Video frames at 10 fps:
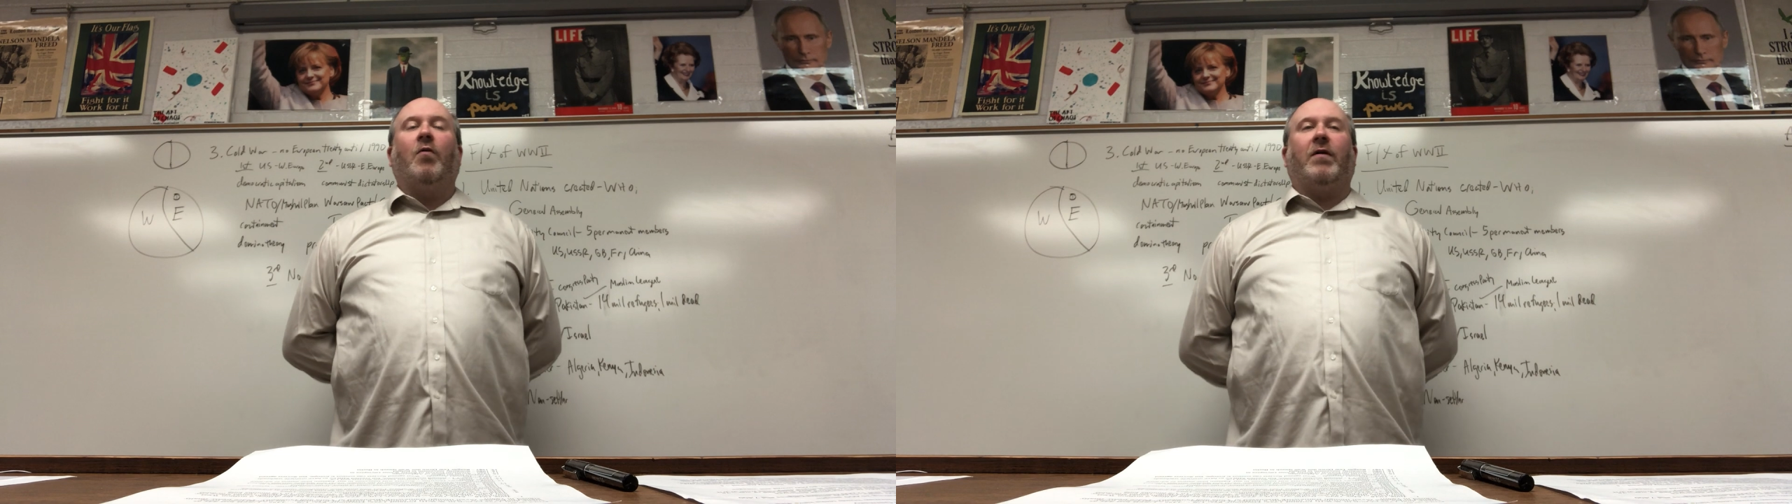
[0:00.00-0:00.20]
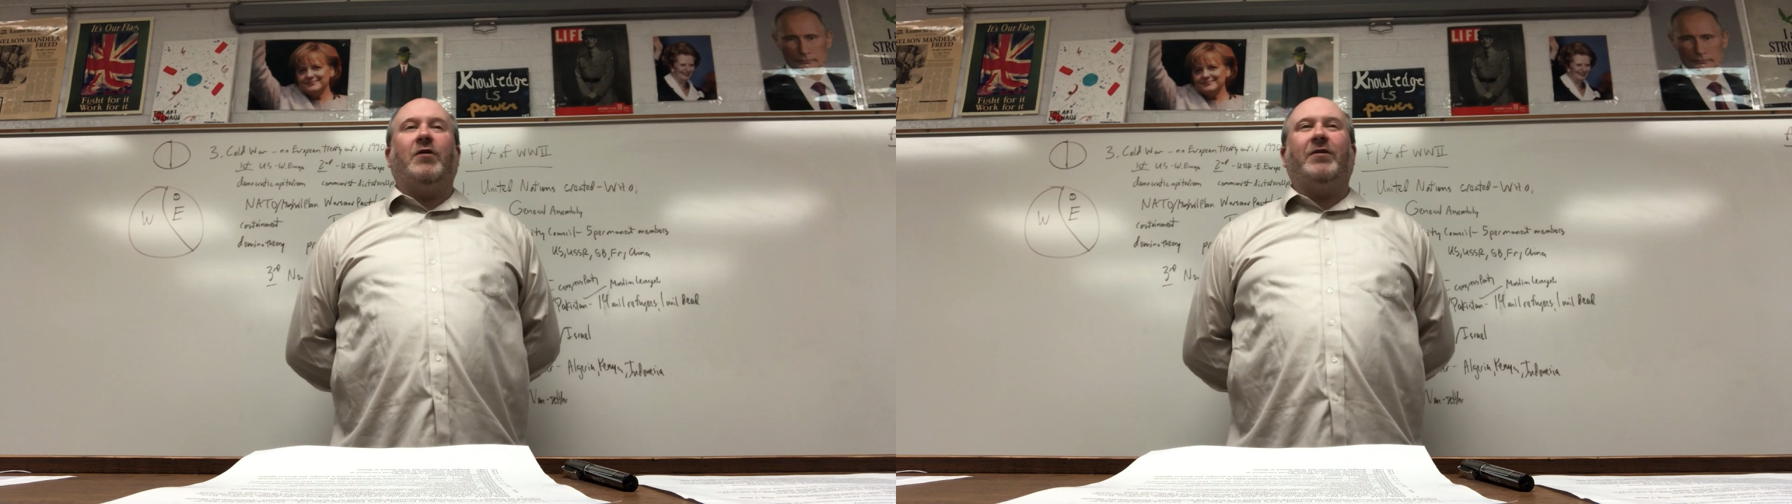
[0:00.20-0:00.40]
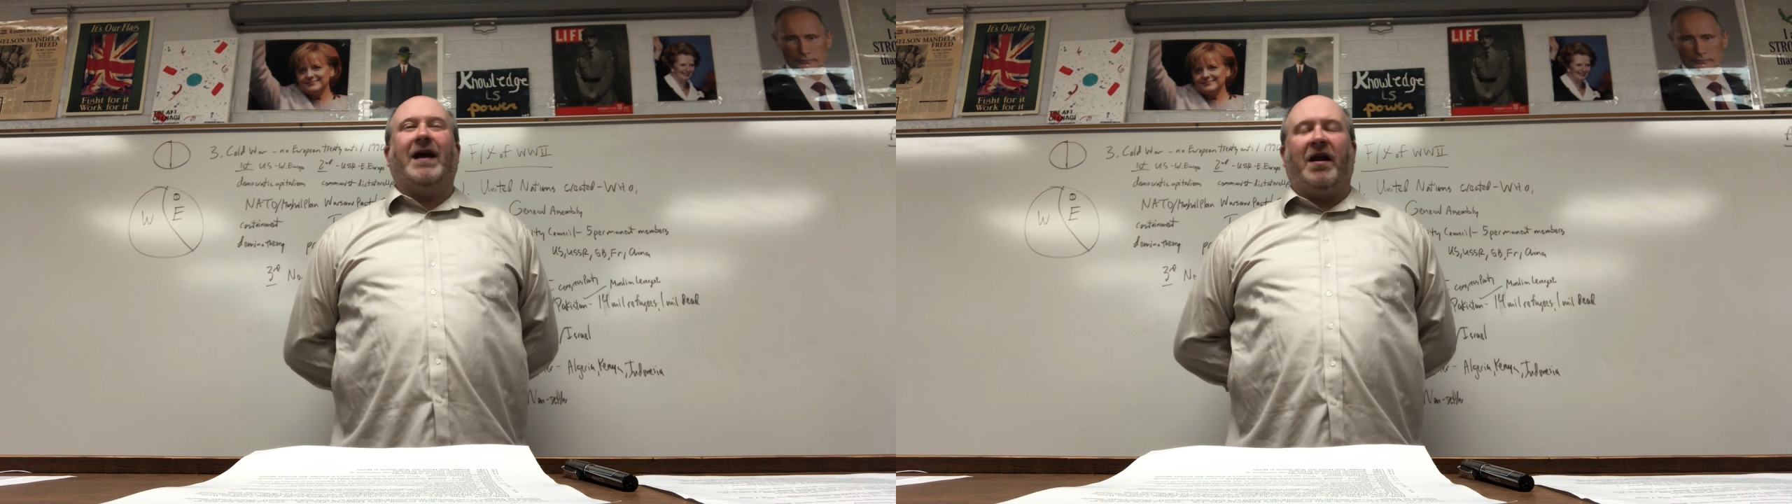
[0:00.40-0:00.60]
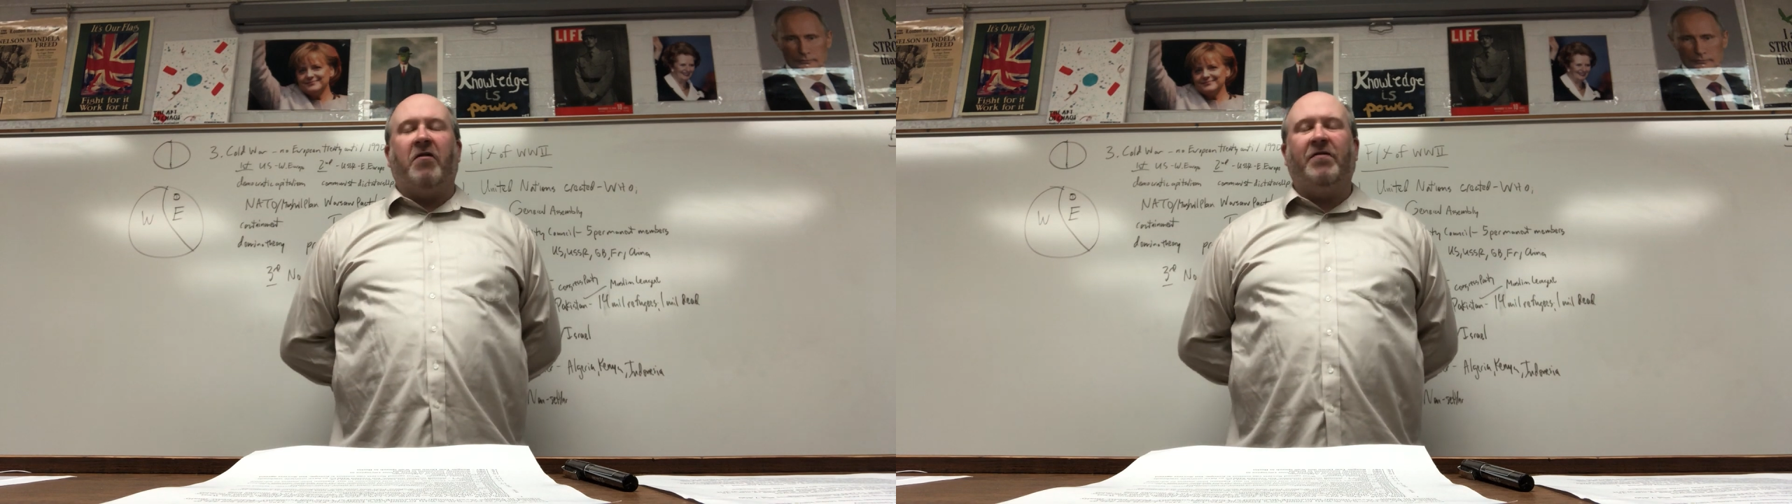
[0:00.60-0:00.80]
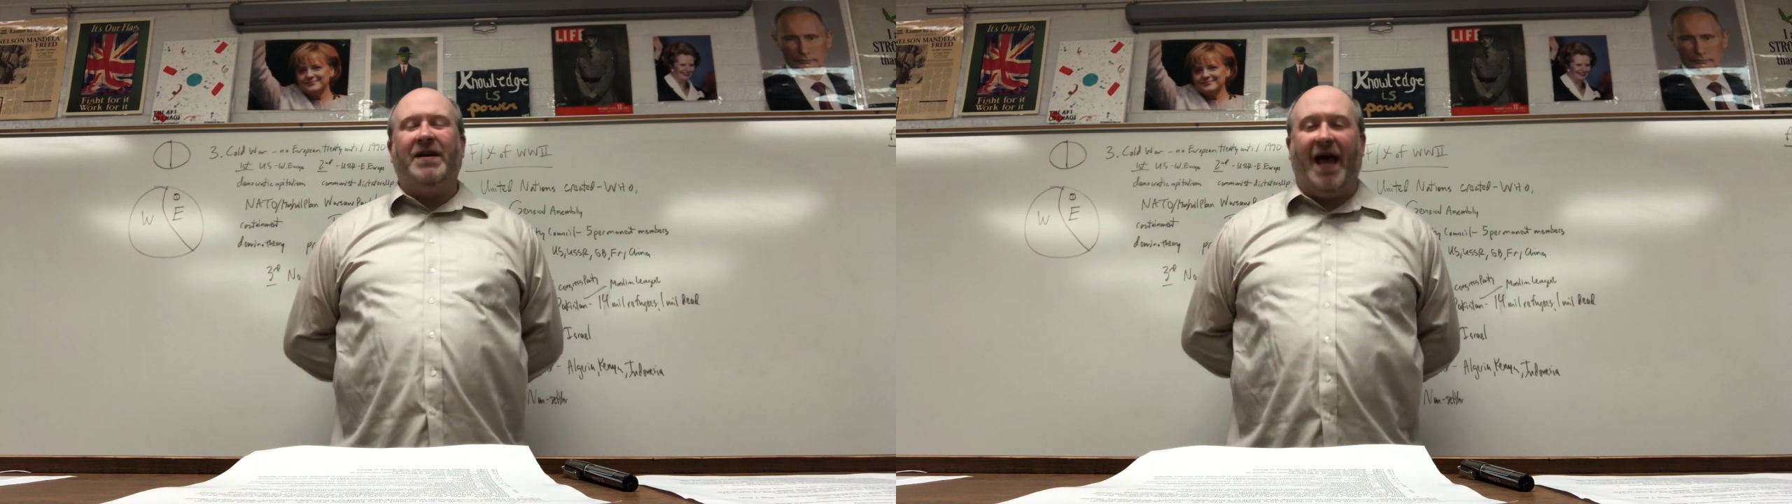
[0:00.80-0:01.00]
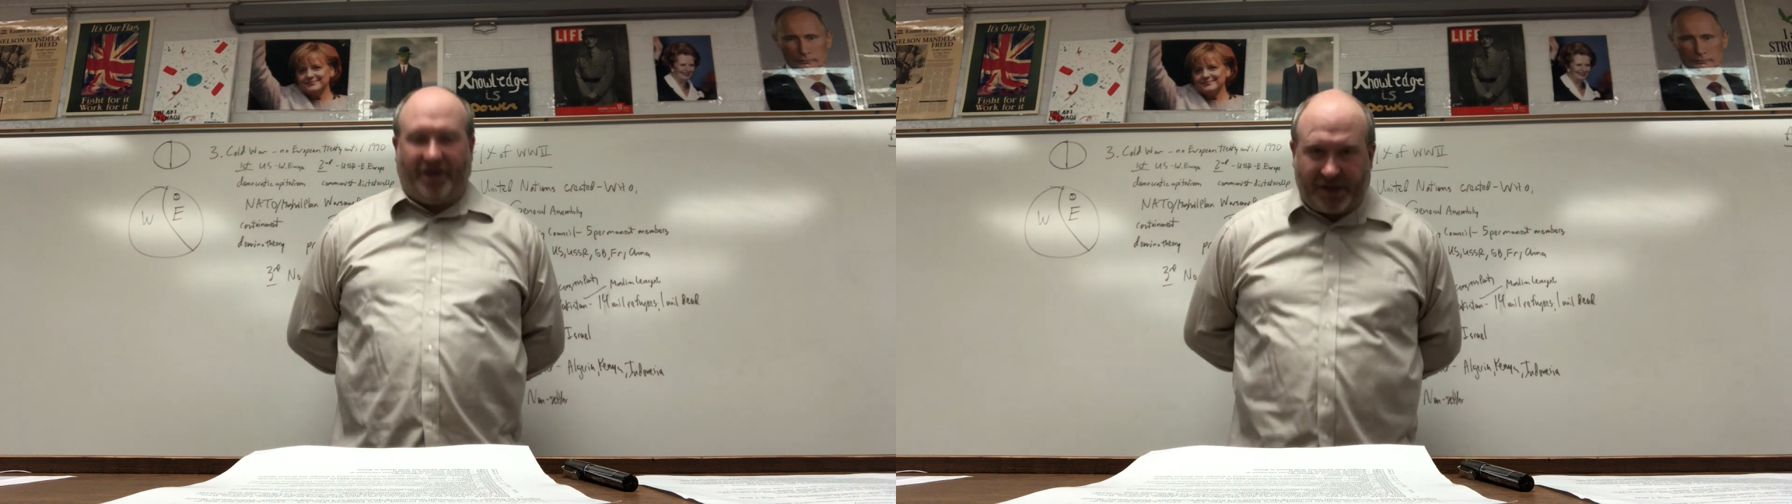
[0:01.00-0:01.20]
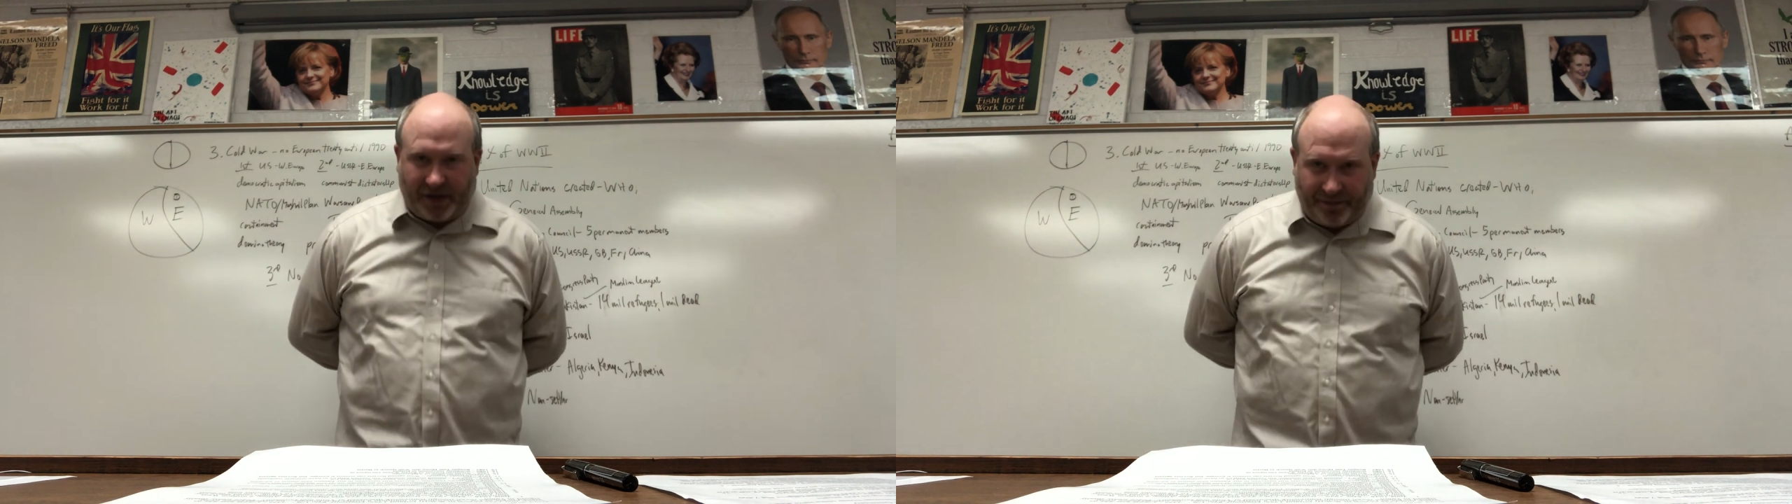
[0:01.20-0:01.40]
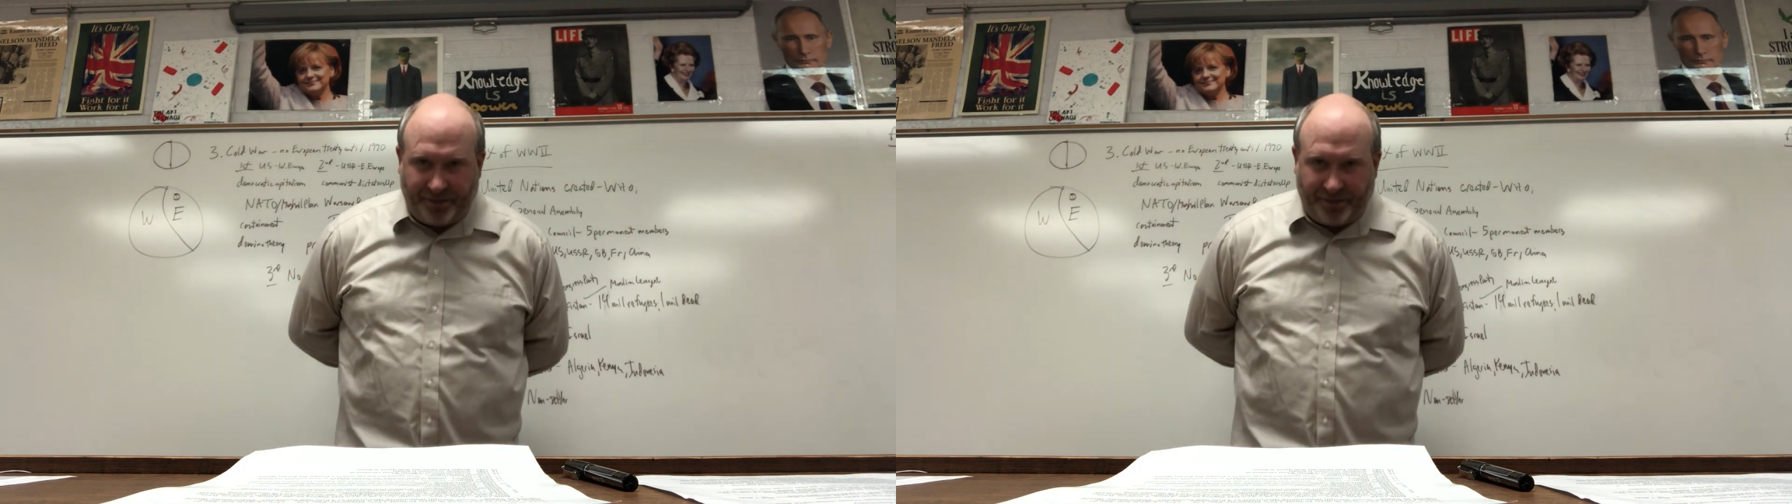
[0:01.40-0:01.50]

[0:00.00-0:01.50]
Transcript: where you would get under the desk,